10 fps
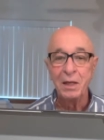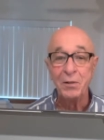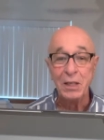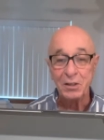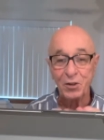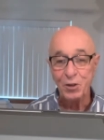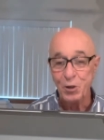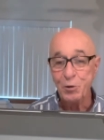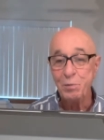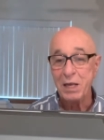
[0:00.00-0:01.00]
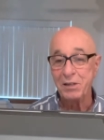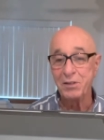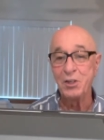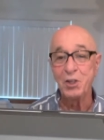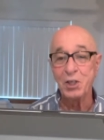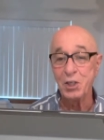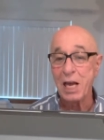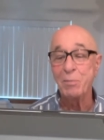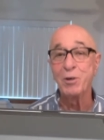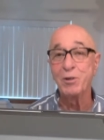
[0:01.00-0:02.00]
This new message in
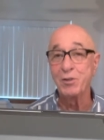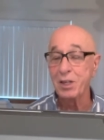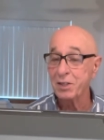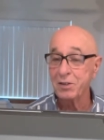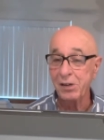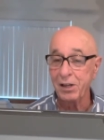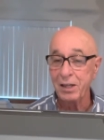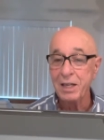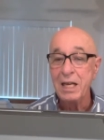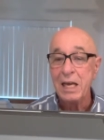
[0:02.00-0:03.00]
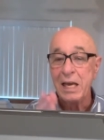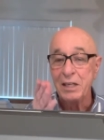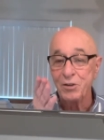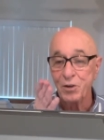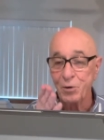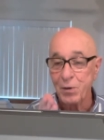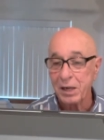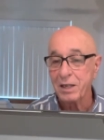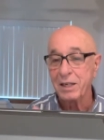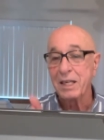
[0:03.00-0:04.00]
chapter 60 is
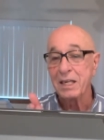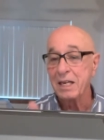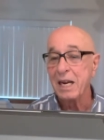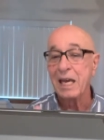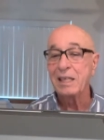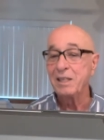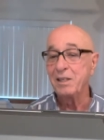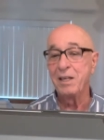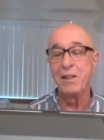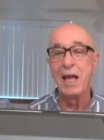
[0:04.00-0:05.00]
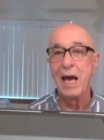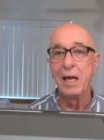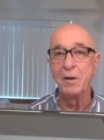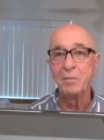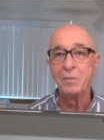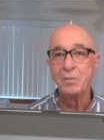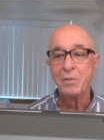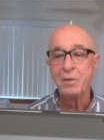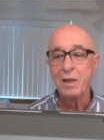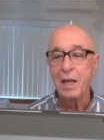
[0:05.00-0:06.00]
directly connected to that.
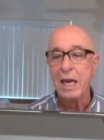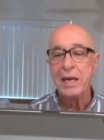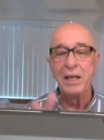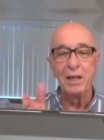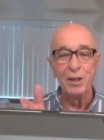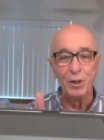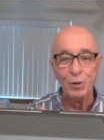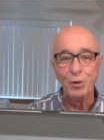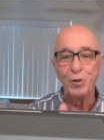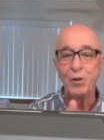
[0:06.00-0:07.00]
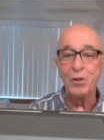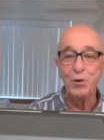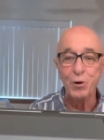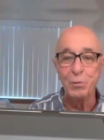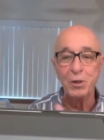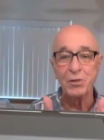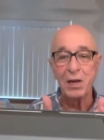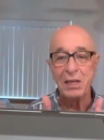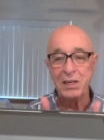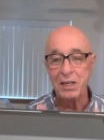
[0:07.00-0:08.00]
And it alludes to the numerous
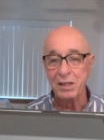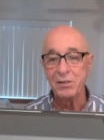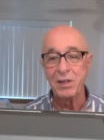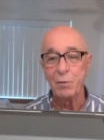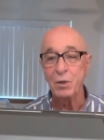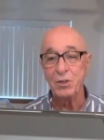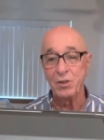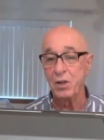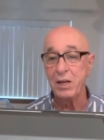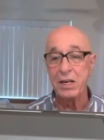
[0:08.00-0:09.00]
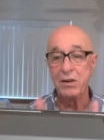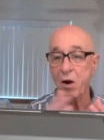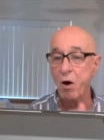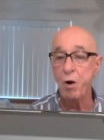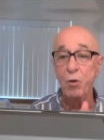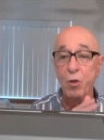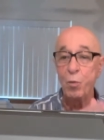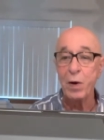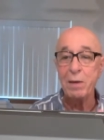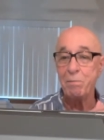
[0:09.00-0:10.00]
ideas that we studied all the
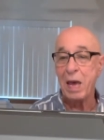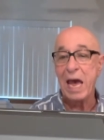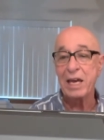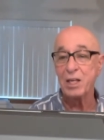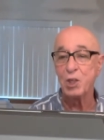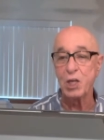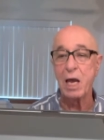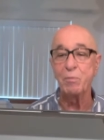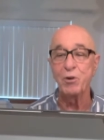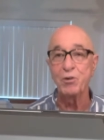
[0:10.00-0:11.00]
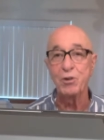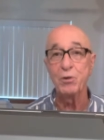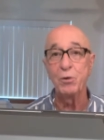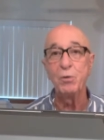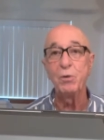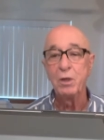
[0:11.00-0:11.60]
way back in chapter 2